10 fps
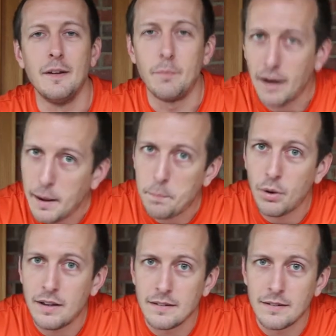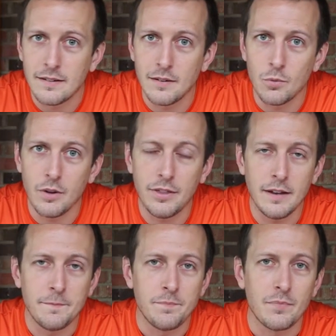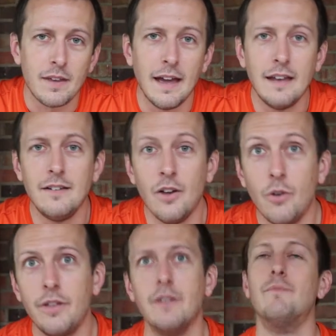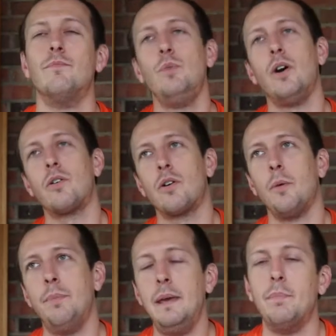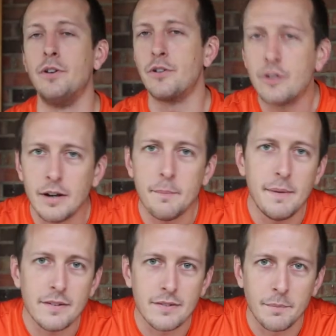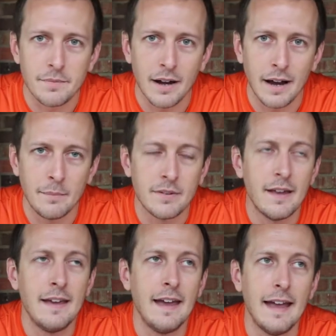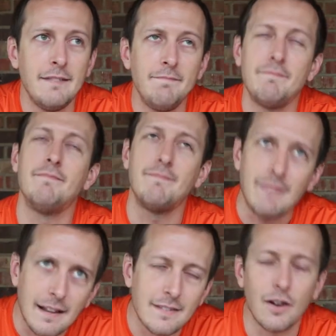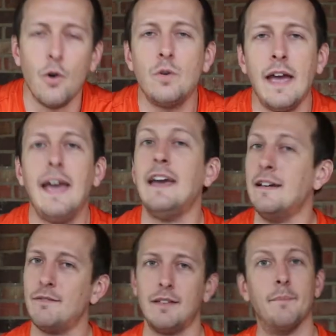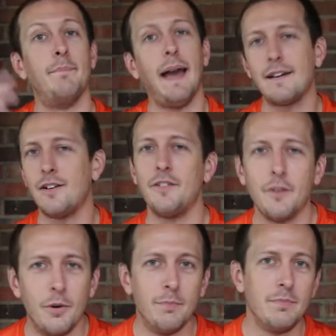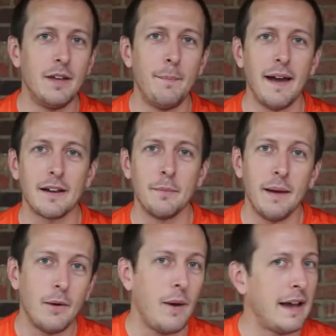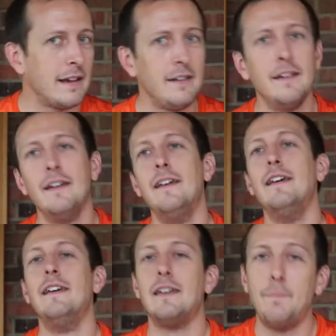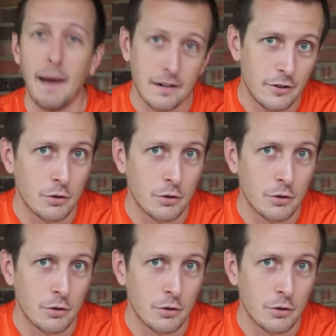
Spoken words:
But I am pretty consistent with it and know that we are all people. You're gonna miss sometimes and that's okay. Get back on the bandwagon, get back on